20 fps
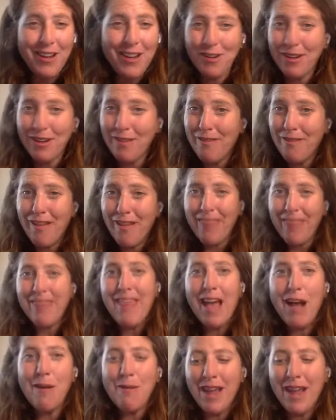You know, you can
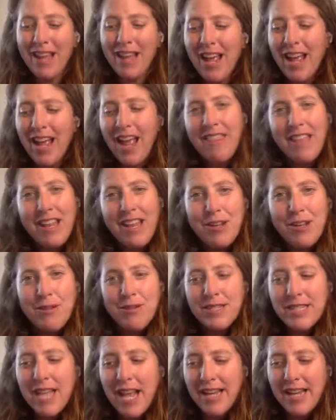vent that way, and then you
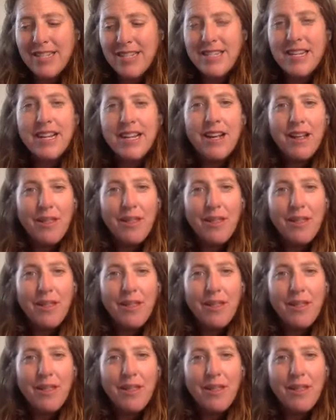send